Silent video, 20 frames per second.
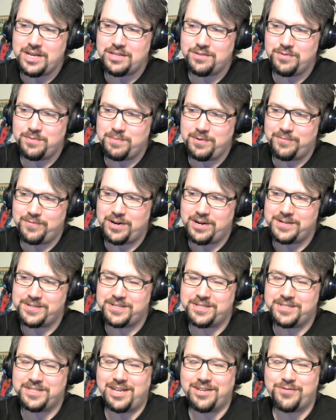weeks, we've been very
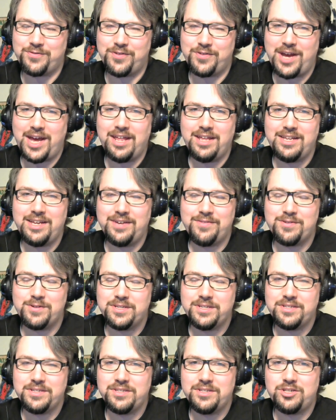successful at it. Of
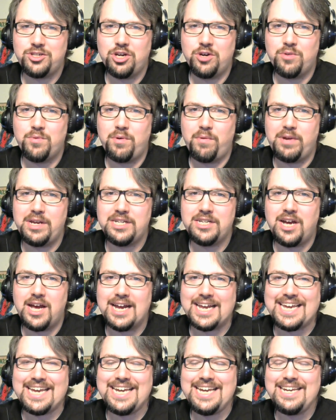course, this is the show where we
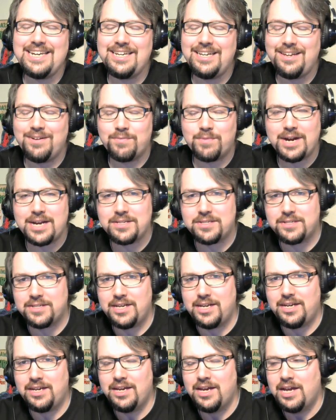talk indie
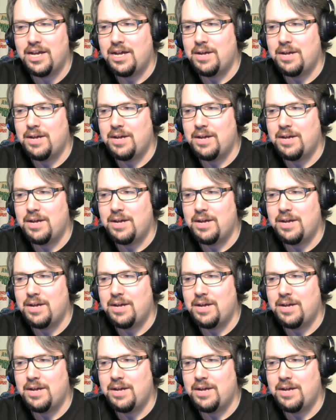wrestling,